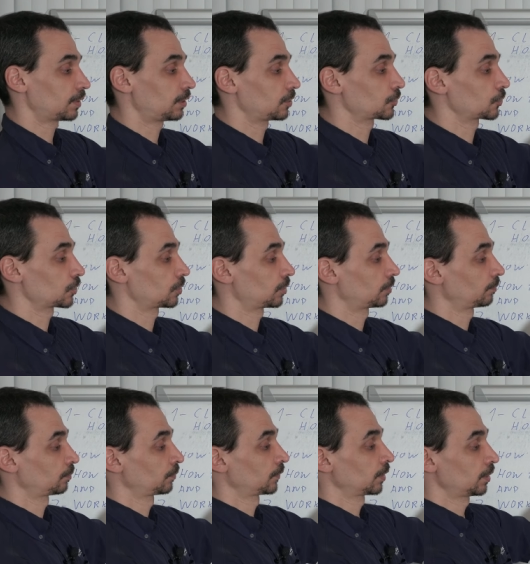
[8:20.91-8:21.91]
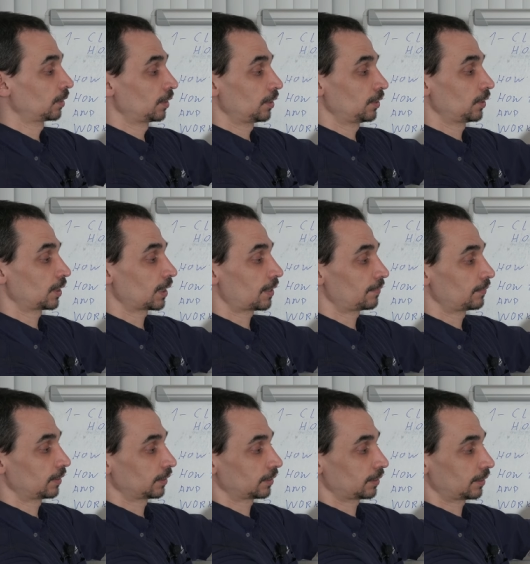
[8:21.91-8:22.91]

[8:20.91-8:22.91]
Also, you have uh,